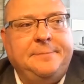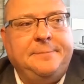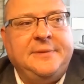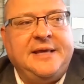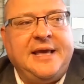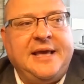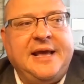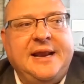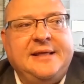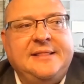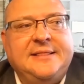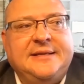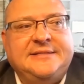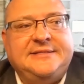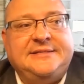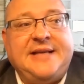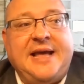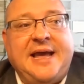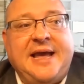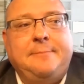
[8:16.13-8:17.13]
getting the
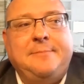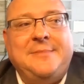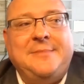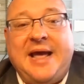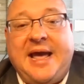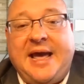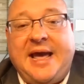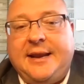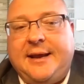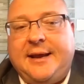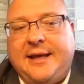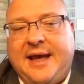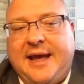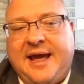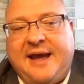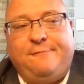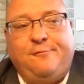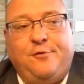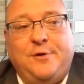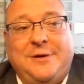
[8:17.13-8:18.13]
same data
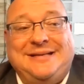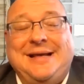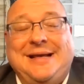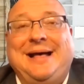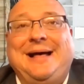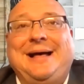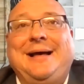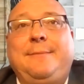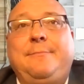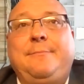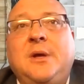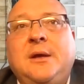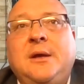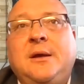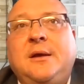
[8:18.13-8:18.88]
every time.